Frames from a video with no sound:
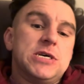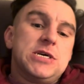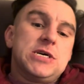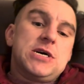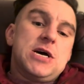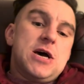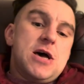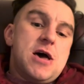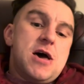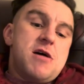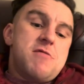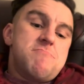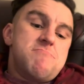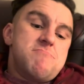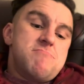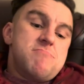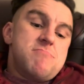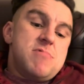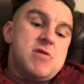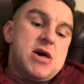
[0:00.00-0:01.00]

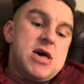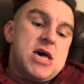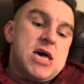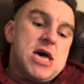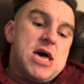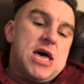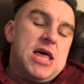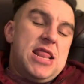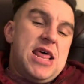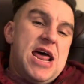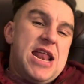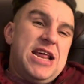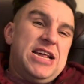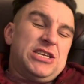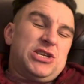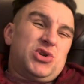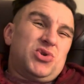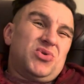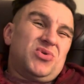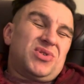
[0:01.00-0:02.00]
And then
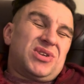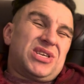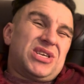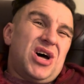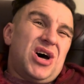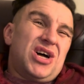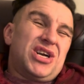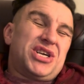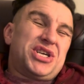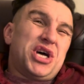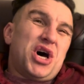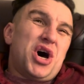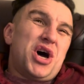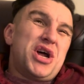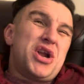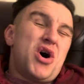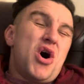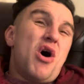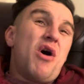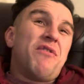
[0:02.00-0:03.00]
it sort of started
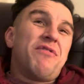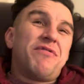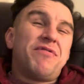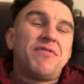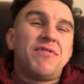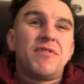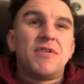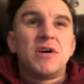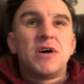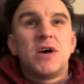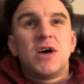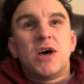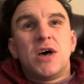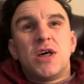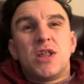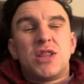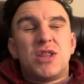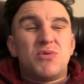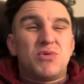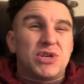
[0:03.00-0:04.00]
dying off.
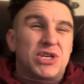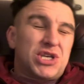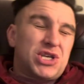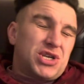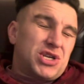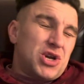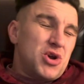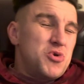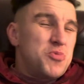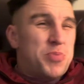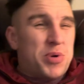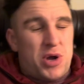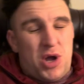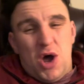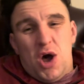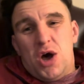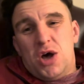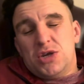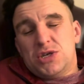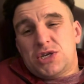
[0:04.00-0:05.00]
There was
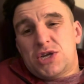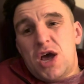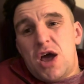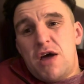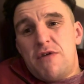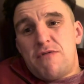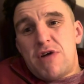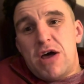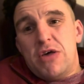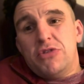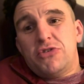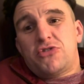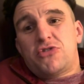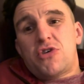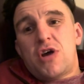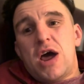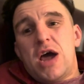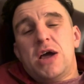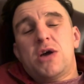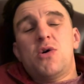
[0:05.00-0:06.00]
supercars going around the
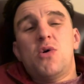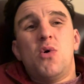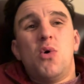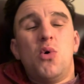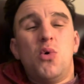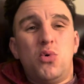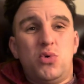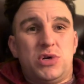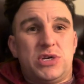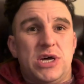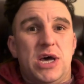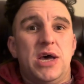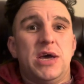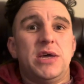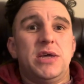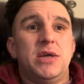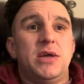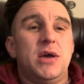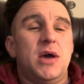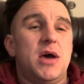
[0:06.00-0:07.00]
track all
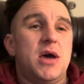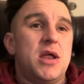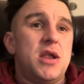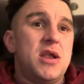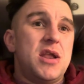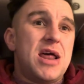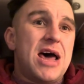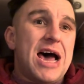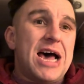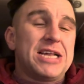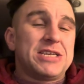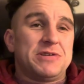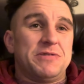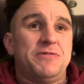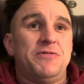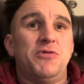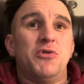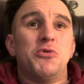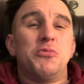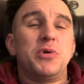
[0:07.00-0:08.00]
day, and as a
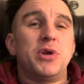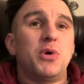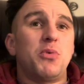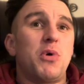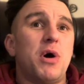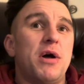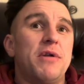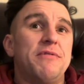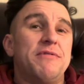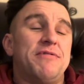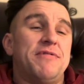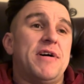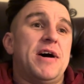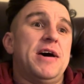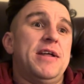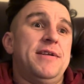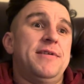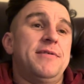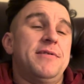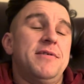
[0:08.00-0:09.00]
Formula One
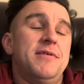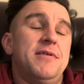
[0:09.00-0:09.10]
fan,